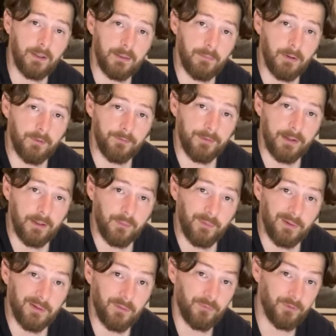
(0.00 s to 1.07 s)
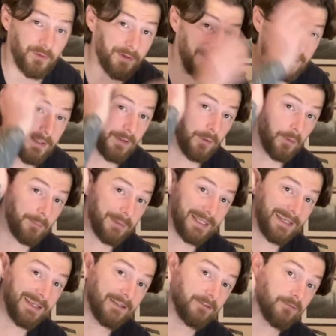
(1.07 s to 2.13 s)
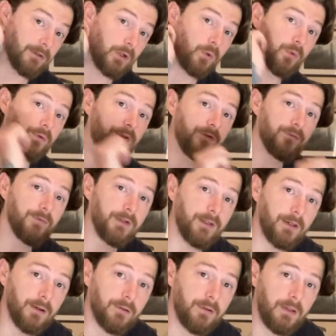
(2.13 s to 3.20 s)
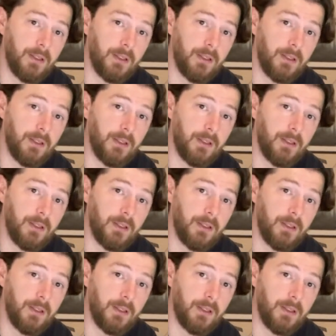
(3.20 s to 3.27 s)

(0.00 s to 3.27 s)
miles an hour when I was on it and not be here to record this video.